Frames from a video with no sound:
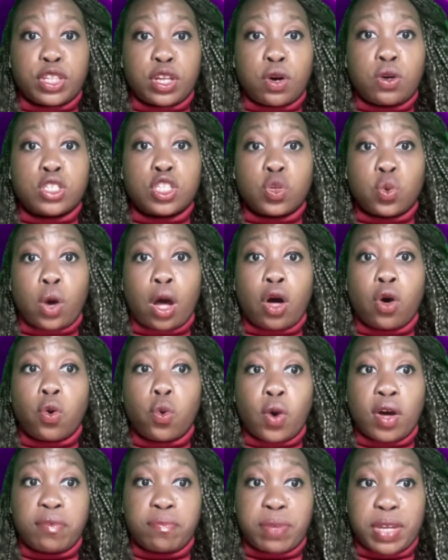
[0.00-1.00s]
for those of you all
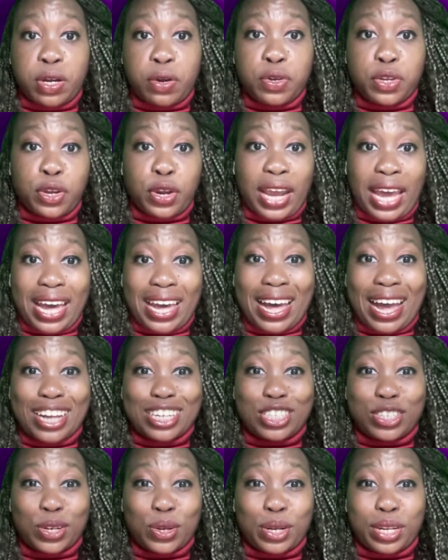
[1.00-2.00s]
who have been on your
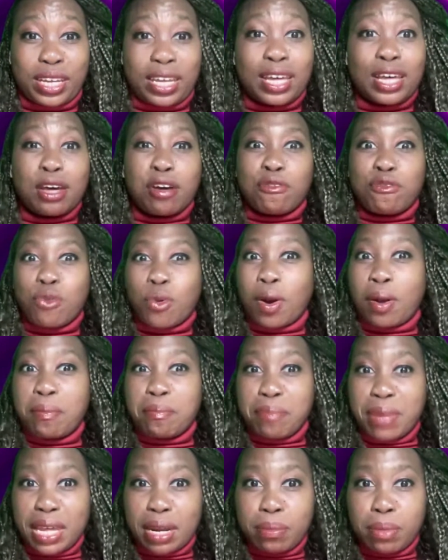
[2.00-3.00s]
AI journey for a
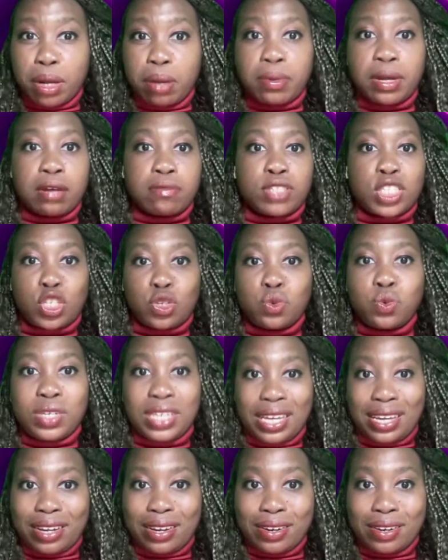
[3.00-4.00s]
minimum of 2
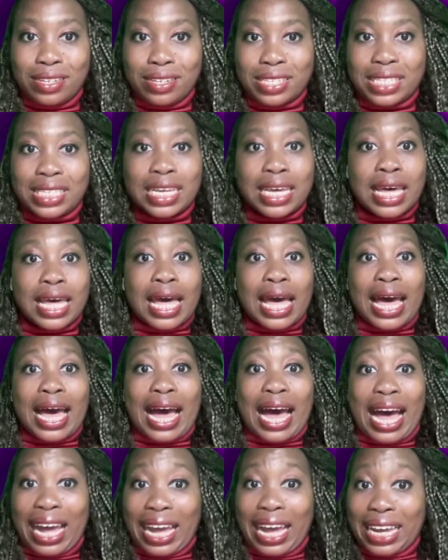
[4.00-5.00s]
years.
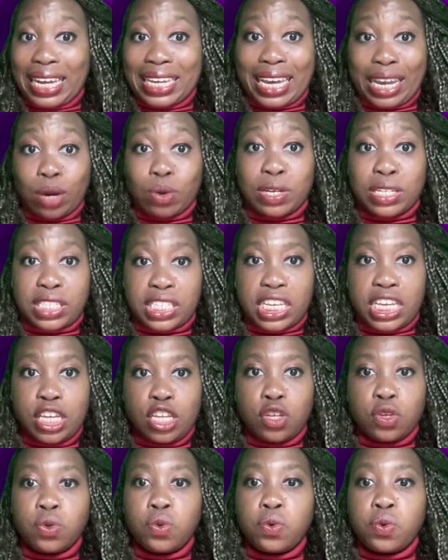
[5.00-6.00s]
I
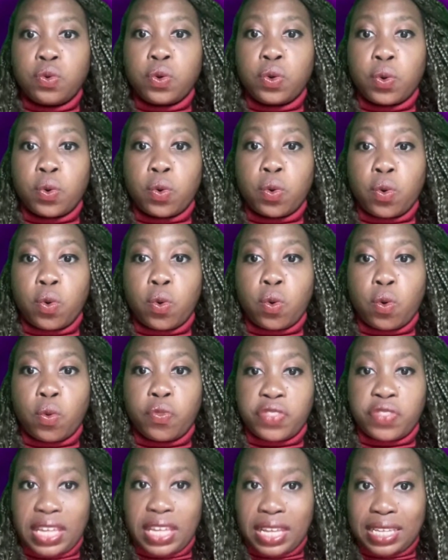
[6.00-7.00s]
guarantee you
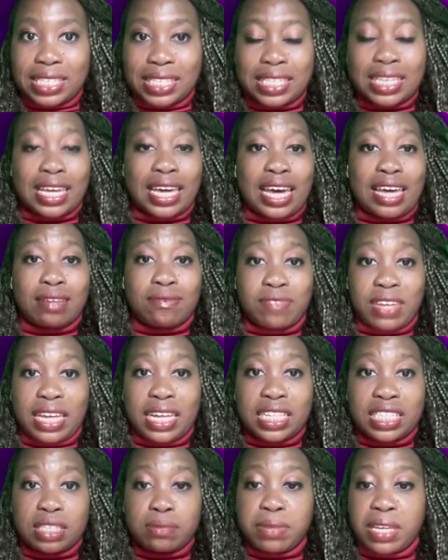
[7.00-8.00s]
this
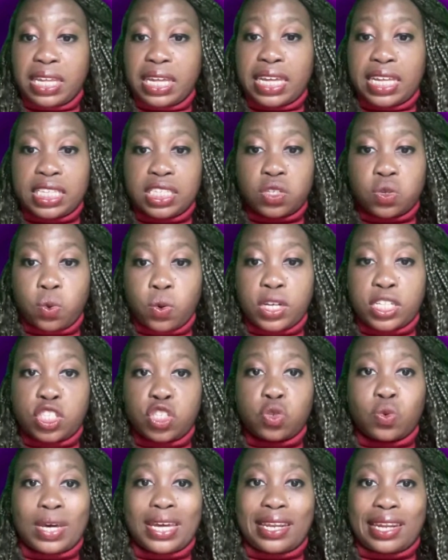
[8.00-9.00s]
advancement is going
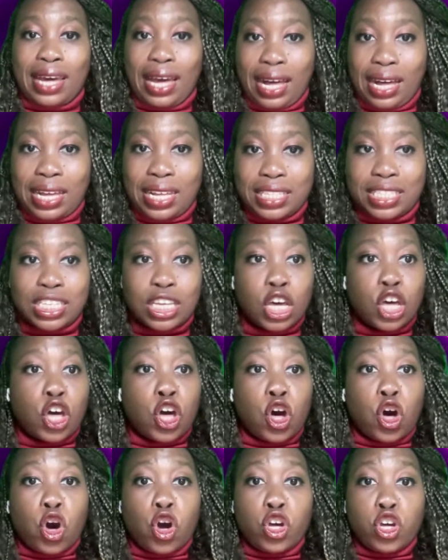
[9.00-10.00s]
to enhance
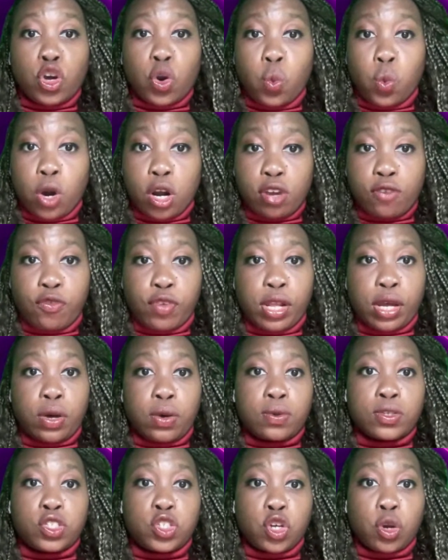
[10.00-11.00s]
your
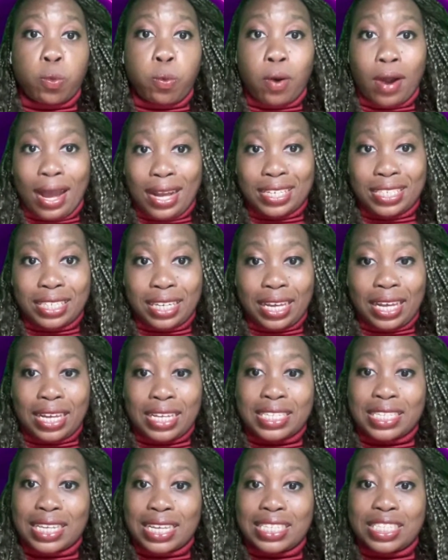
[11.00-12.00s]
workflows, your
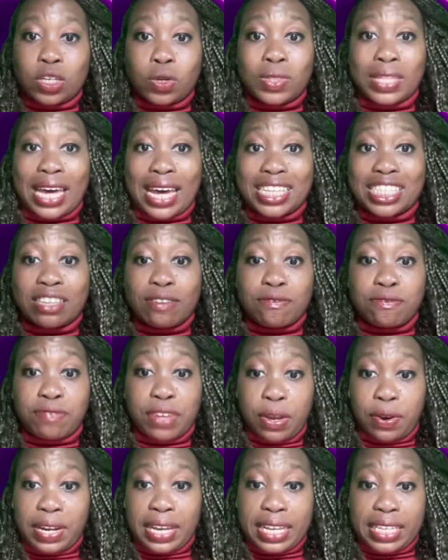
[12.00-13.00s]
projects. So that's
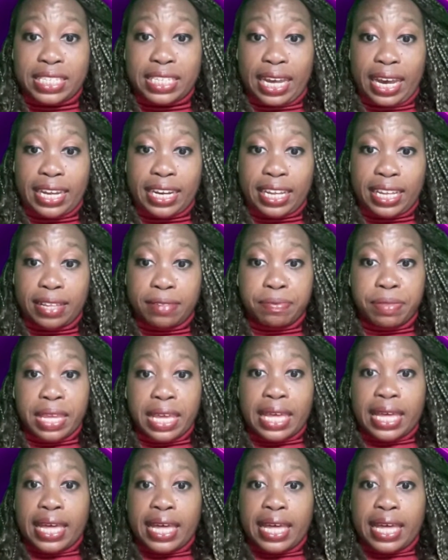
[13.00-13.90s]
very exciting.